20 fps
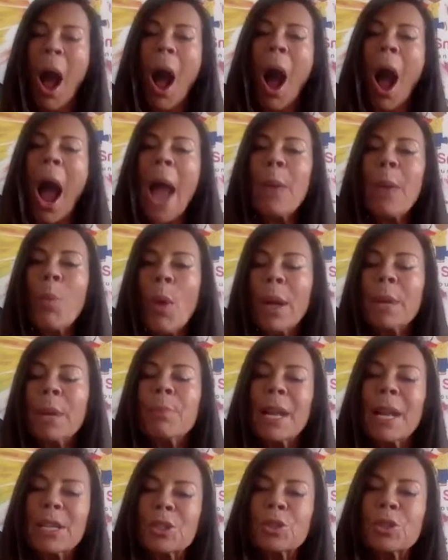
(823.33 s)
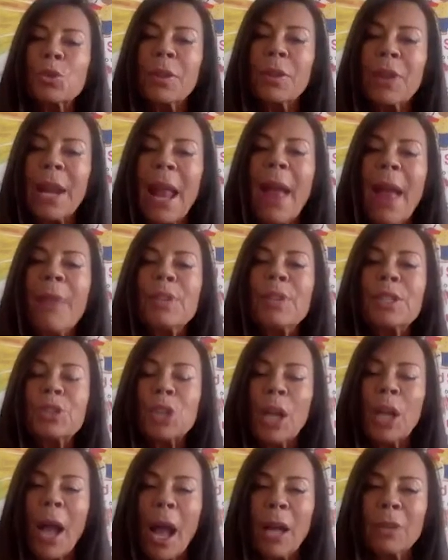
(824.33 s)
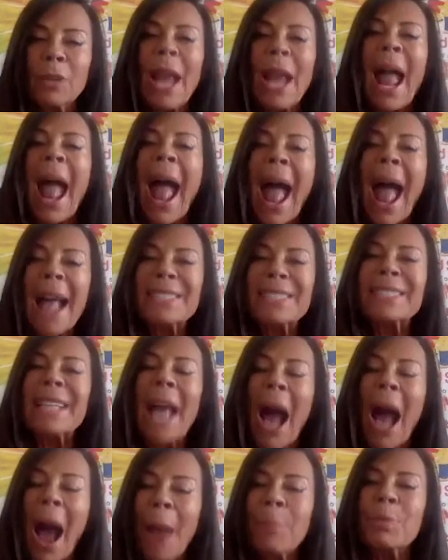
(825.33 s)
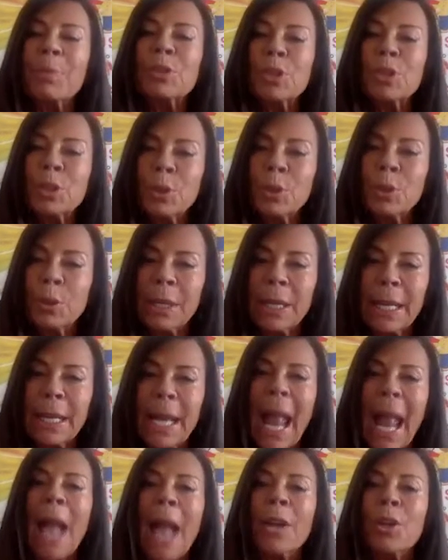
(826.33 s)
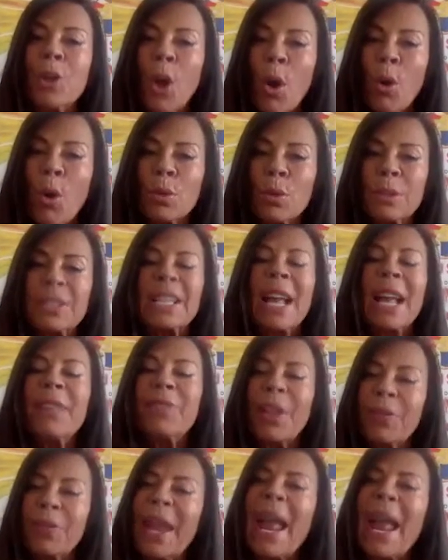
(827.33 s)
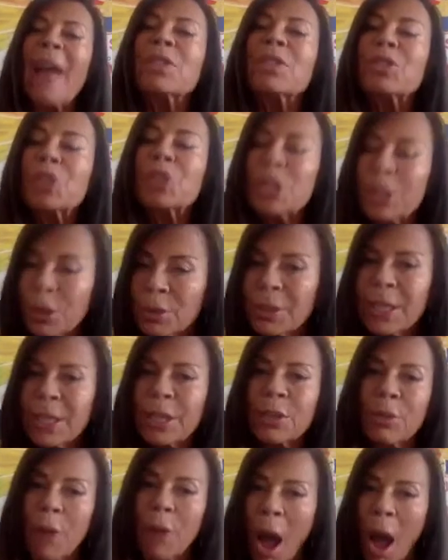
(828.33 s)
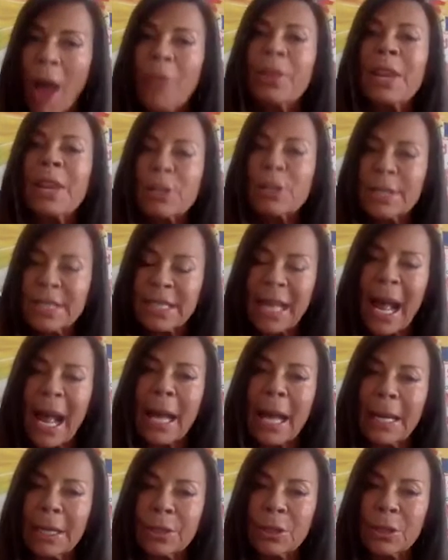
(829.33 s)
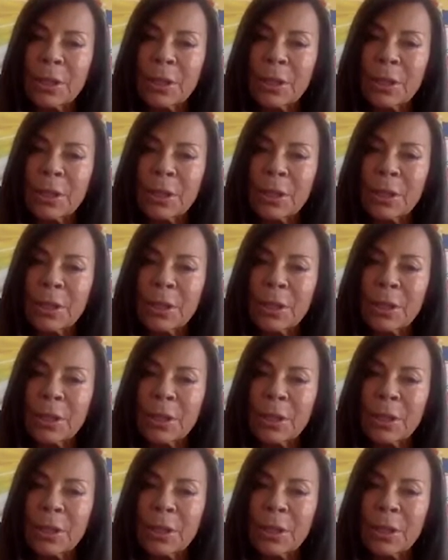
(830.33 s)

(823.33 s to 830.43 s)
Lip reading: I want to make sure that every child has the opportunity and knows that they have a cheerleader on their side,